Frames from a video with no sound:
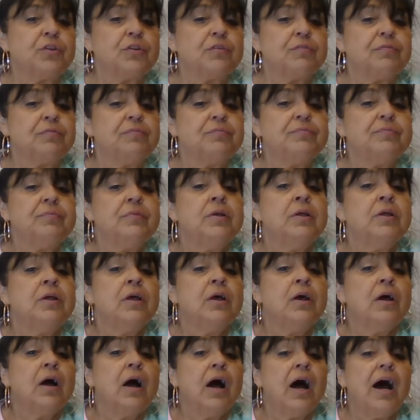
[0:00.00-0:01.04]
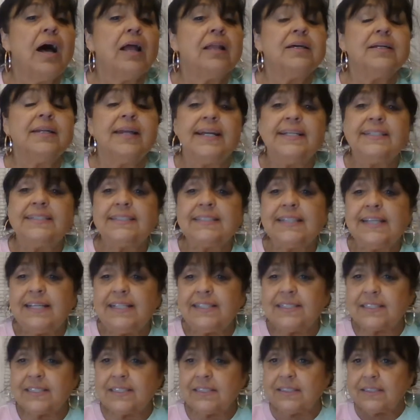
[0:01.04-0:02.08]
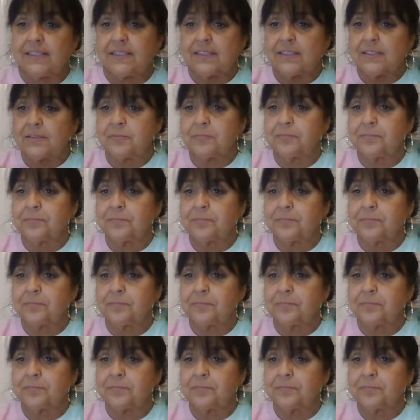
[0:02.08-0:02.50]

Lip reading: the holiday seasons.